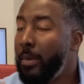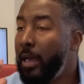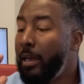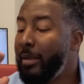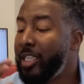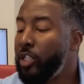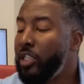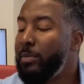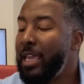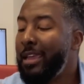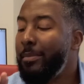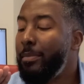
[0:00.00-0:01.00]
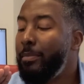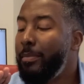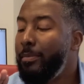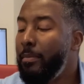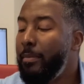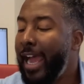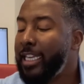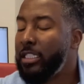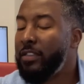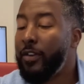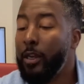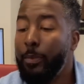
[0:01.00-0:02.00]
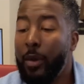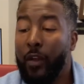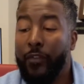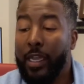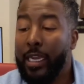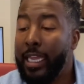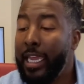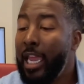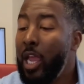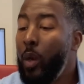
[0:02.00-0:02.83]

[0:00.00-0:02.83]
uh, excuse me, it matches very perfectly